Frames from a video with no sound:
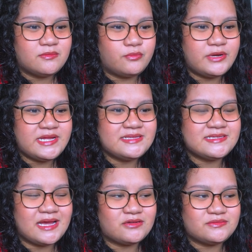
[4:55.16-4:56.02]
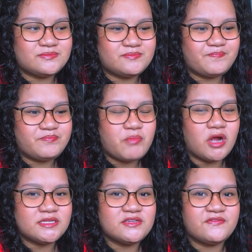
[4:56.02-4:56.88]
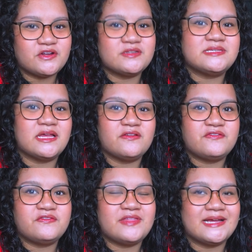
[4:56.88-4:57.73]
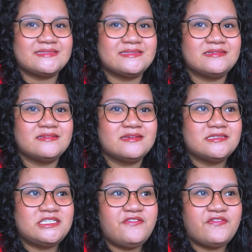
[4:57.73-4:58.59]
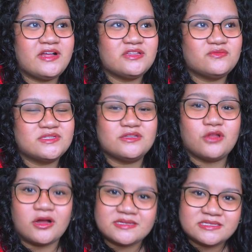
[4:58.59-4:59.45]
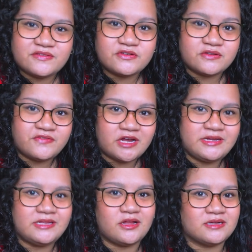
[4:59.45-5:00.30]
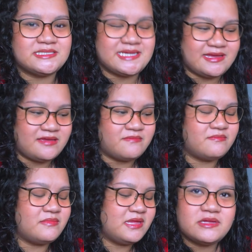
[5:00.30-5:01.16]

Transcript: brings out parts of herself that she felt was lost for a very long time.